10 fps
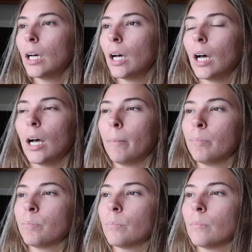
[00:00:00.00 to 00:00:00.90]

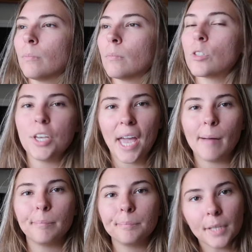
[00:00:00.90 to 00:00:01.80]
So
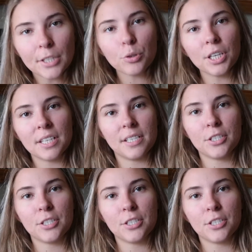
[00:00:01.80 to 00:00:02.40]
yeah, it's really easy.